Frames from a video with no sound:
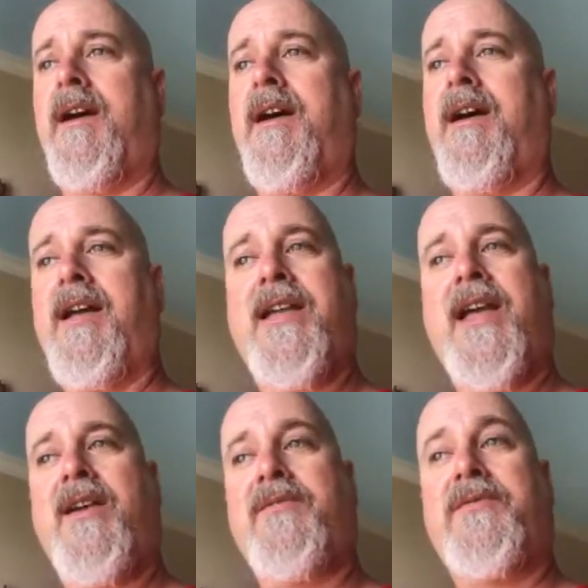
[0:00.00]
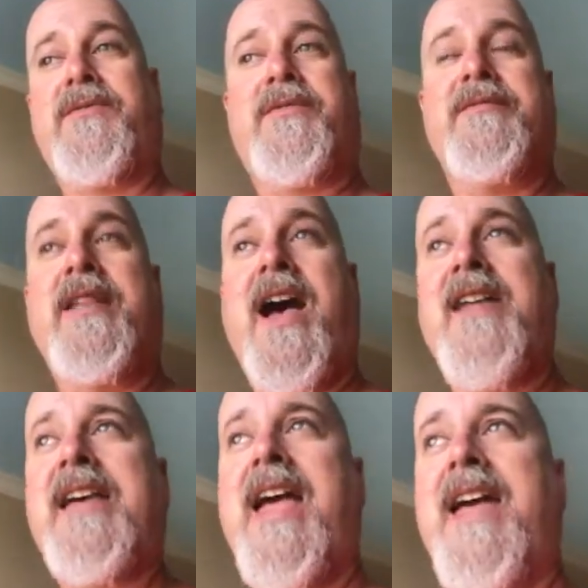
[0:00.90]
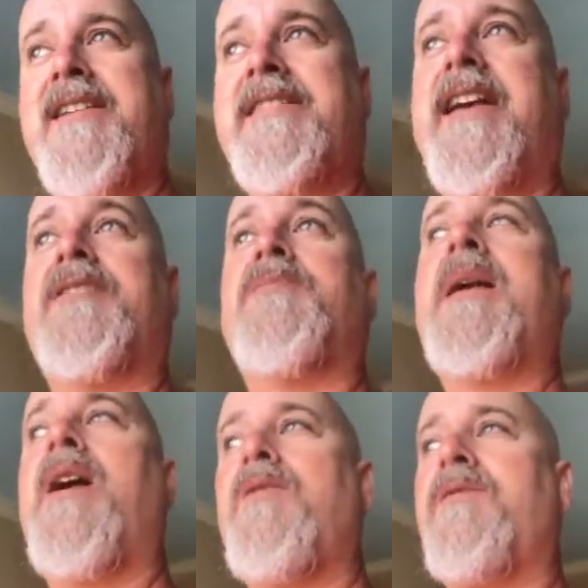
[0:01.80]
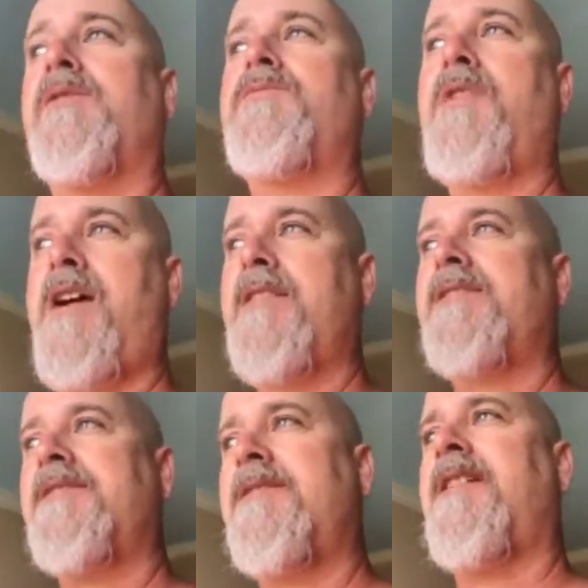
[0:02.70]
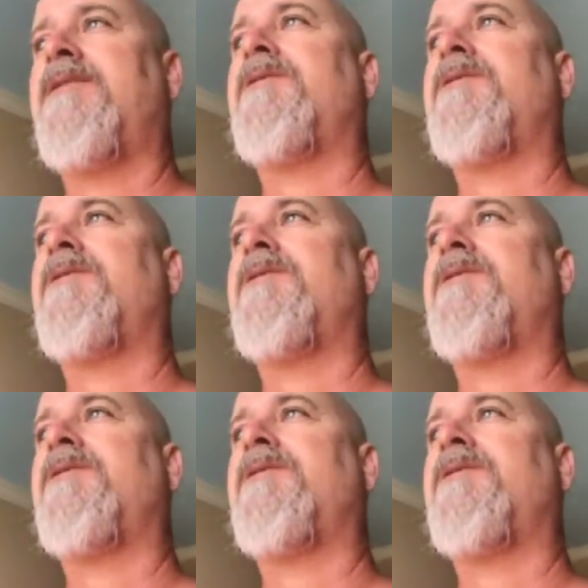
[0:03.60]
I have not had as powerful a why since then.